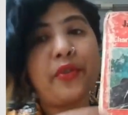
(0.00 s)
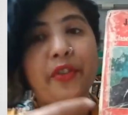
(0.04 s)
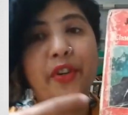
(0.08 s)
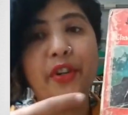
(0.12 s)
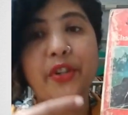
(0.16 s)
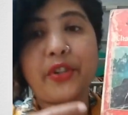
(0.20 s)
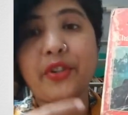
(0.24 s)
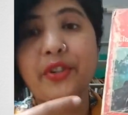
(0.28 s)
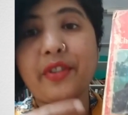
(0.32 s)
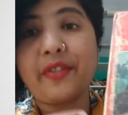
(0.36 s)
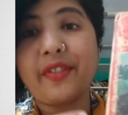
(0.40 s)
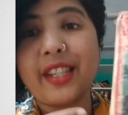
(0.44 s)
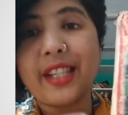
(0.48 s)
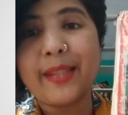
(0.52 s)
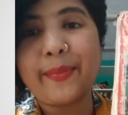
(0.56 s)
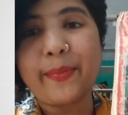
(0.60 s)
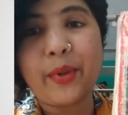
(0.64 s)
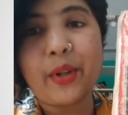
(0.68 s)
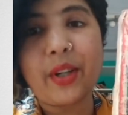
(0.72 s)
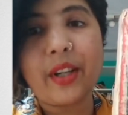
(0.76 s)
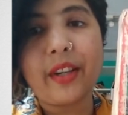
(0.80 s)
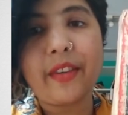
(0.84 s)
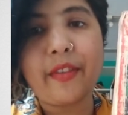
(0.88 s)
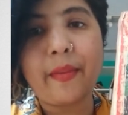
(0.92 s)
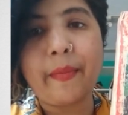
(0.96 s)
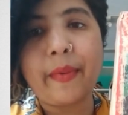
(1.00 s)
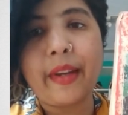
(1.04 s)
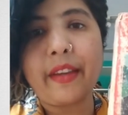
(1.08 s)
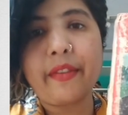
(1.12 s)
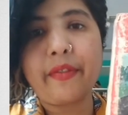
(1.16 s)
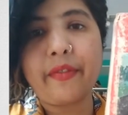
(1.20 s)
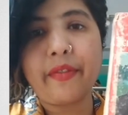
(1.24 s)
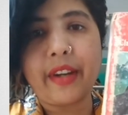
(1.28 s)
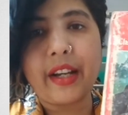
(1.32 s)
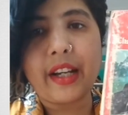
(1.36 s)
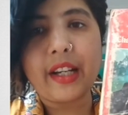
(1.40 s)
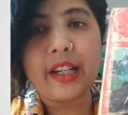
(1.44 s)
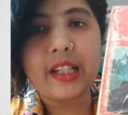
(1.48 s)
abridged version of this book
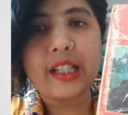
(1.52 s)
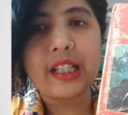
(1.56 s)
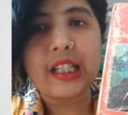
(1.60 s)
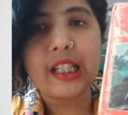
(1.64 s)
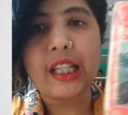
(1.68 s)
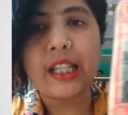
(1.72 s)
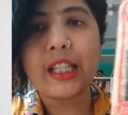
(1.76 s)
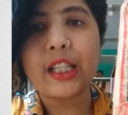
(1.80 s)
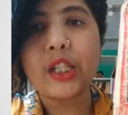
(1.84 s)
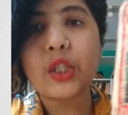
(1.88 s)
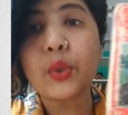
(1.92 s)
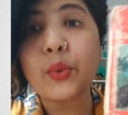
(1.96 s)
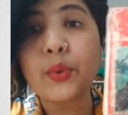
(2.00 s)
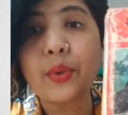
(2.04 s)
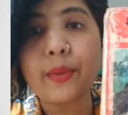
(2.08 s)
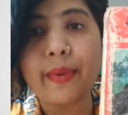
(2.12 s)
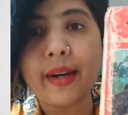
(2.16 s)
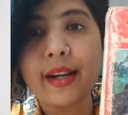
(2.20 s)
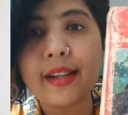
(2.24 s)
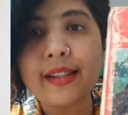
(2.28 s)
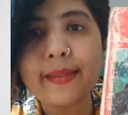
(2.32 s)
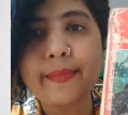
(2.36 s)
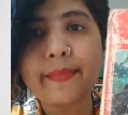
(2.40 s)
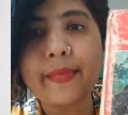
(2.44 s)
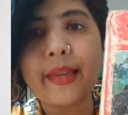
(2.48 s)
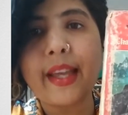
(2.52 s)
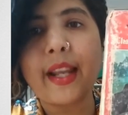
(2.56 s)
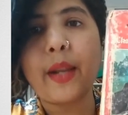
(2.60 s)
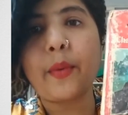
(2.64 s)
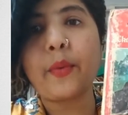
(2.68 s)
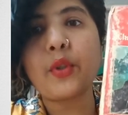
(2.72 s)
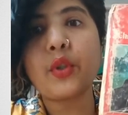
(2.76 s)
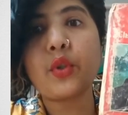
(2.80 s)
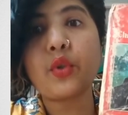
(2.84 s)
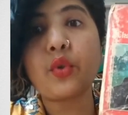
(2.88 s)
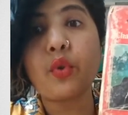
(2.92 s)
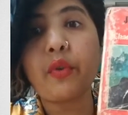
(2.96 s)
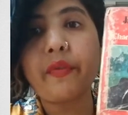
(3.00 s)
from my friend on the school bus,
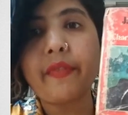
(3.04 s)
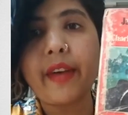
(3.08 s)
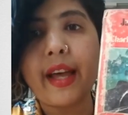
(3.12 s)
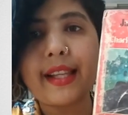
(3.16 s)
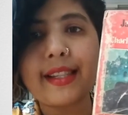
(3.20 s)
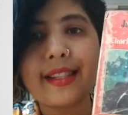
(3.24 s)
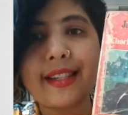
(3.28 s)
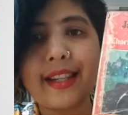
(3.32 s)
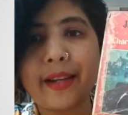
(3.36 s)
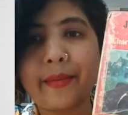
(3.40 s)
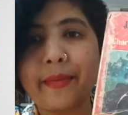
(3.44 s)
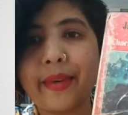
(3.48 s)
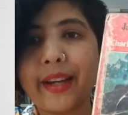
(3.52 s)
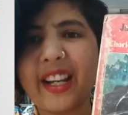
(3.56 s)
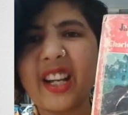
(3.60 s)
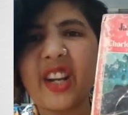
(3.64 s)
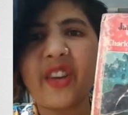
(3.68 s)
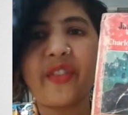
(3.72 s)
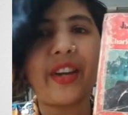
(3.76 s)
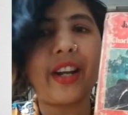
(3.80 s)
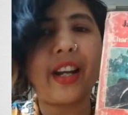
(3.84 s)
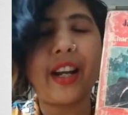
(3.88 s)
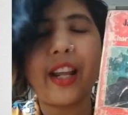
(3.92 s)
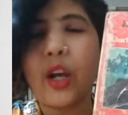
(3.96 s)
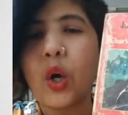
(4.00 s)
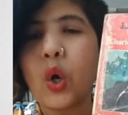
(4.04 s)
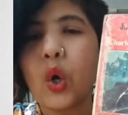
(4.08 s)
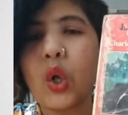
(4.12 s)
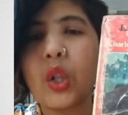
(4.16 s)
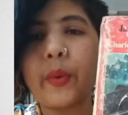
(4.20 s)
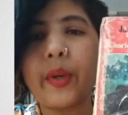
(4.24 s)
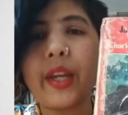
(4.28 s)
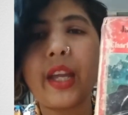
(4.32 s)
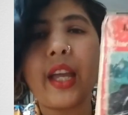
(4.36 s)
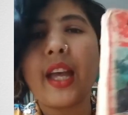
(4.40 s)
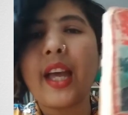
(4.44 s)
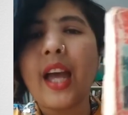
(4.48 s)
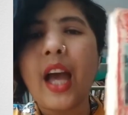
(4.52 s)
and I was so fascinated by it. I read
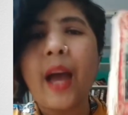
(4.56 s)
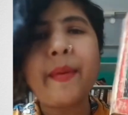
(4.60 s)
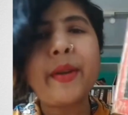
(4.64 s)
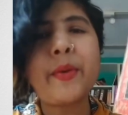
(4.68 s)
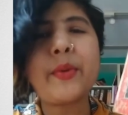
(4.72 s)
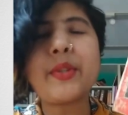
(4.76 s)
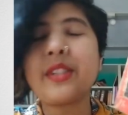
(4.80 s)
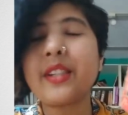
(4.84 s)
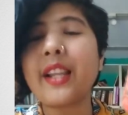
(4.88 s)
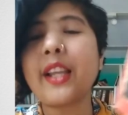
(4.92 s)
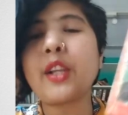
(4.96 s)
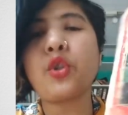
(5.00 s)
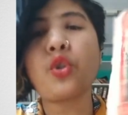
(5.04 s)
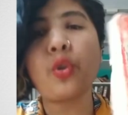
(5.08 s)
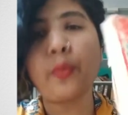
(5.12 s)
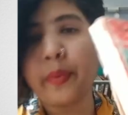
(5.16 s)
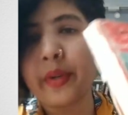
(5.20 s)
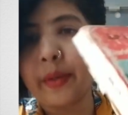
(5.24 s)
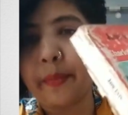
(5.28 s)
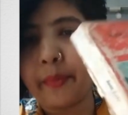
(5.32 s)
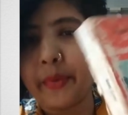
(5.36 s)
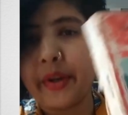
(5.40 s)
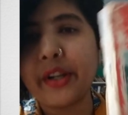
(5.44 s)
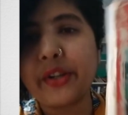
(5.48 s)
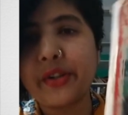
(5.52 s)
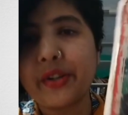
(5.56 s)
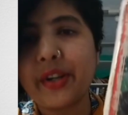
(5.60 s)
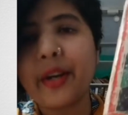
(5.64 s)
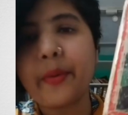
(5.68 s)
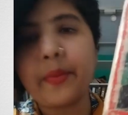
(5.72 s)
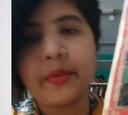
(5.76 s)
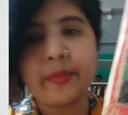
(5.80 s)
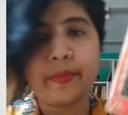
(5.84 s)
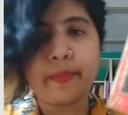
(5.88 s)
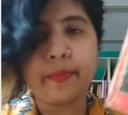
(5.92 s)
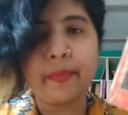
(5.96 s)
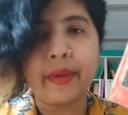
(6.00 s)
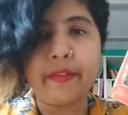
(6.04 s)
like all the way. I mean, it was like super
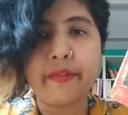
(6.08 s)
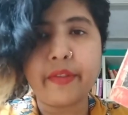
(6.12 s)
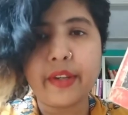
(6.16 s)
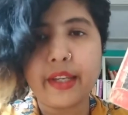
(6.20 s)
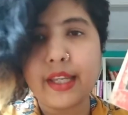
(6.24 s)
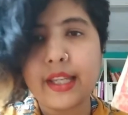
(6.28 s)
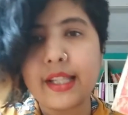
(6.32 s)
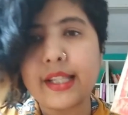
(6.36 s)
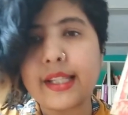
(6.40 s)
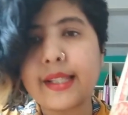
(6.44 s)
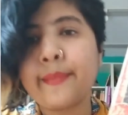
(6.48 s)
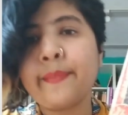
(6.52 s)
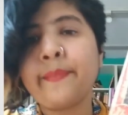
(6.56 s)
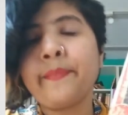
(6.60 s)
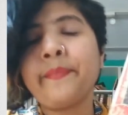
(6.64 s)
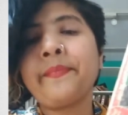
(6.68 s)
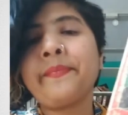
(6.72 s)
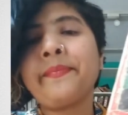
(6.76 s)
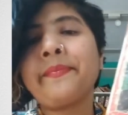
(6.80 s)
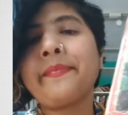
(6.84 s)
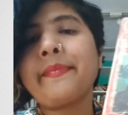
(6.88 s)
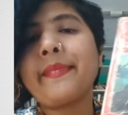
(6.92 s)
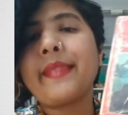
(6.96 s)
abridged, right? It was meant for kids.